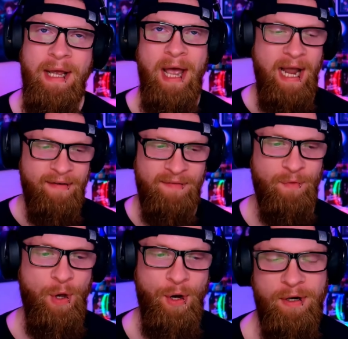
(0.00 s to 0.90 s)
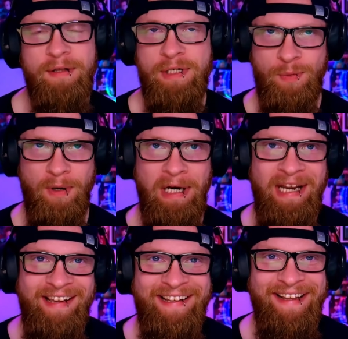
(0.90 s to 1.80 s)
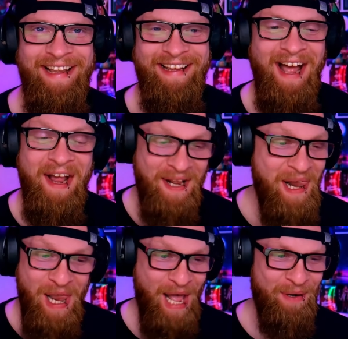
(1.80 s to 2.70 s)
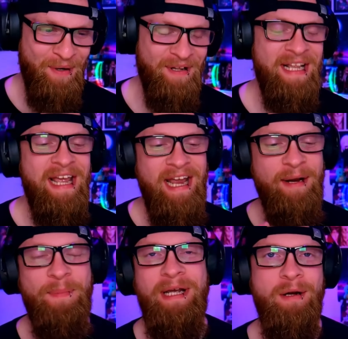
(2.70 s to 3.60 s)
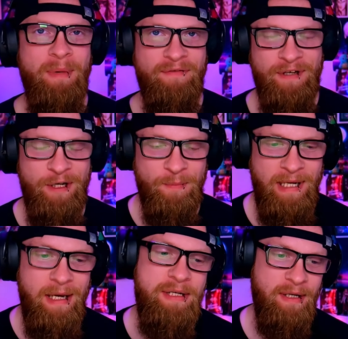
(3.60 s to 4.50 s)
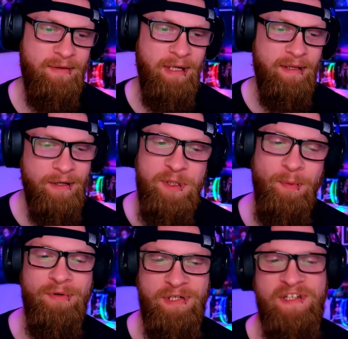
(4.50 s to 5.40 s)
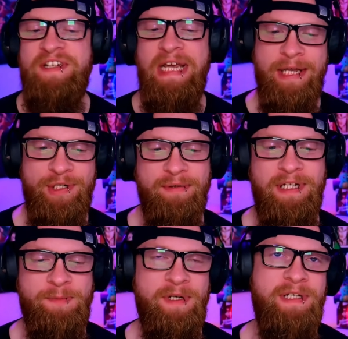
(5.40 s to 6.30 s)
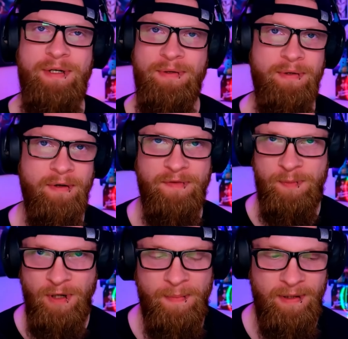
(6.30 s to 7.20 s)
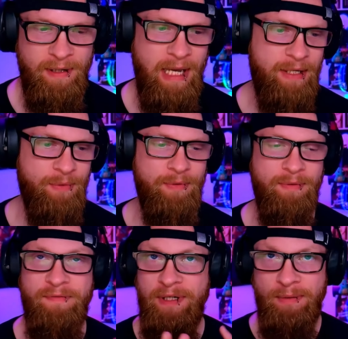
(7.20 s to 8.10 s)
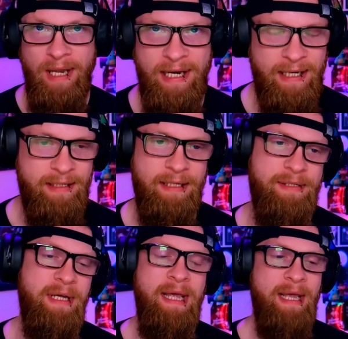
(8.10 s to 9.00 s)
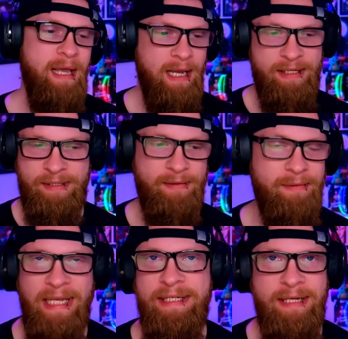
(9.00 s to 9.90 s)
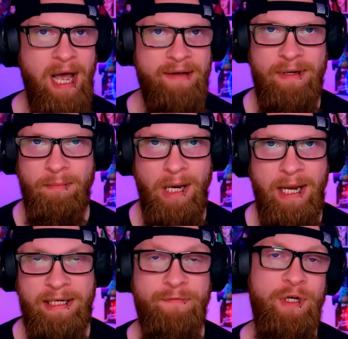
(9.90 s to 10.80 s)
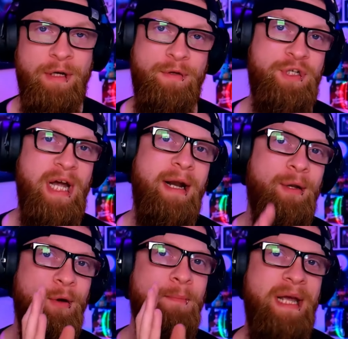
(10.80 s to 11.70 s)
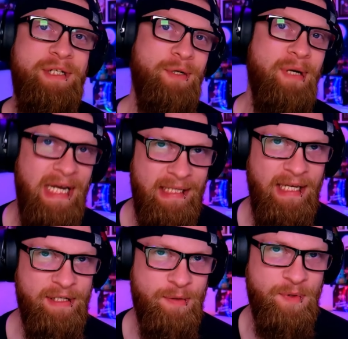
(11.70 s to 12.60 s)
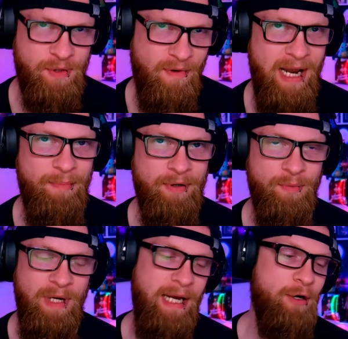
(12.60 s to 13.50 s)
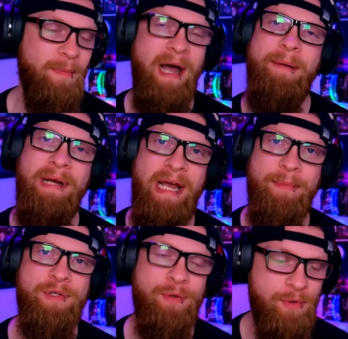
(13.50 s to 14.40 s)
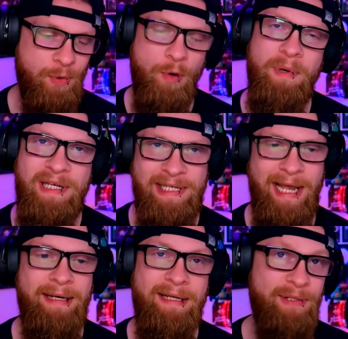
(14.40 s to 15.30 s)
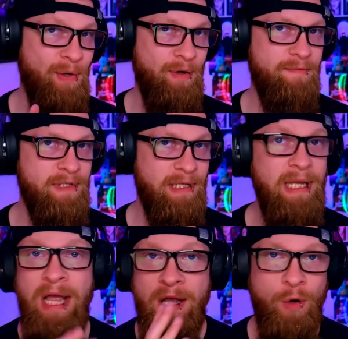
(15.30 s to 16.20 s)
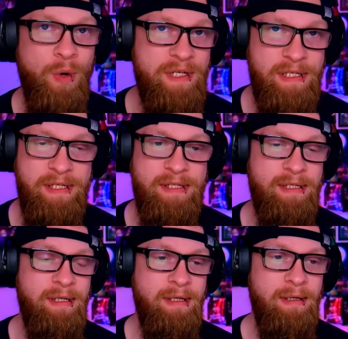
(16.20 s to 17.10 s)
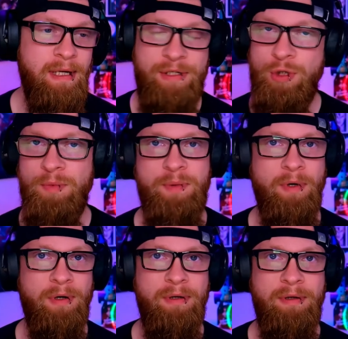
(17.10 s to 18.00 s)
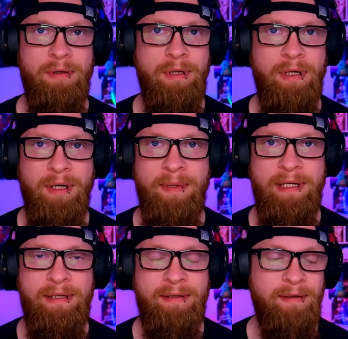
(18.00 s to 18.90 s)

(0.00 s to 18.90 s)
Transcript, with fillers: I haven't even heard of this one at all. It appeared on my For You page, and, I've, and this poses a danger in this because I don't know if it's popular, I don't know if you like it, it's, it's, let's dive in blind. If you're new to the channel, or make sure you hit that subscribe button. We hit up anime episodes, openings, endings, obviously, quizzes, and so much more. You know what I mean?